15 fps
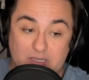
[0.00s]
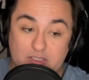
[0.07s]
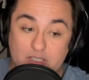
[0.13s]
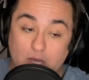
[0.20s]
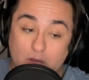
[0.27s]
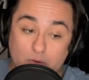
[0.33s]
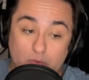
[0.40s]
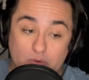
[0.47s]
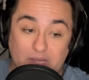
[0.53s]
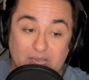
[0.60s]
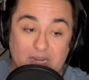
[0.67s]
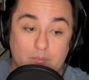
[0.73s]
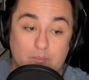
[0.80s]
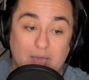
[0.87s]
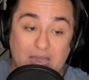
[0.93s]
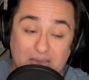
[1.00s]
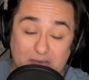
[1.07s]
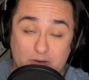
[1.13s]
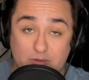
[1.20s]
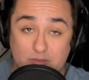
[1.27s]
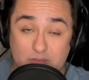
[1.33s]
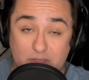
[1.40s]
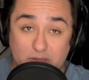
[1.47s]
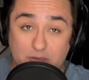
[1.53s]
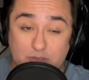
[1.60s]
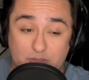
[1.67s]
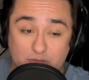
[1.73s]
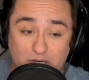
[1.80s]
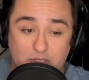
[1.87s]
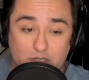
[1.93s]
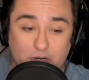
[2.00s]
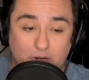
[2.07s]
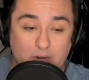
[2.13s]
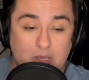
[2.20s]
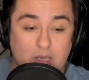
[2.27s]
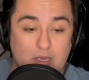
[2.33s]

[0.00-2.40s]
tone and pattern to their structure,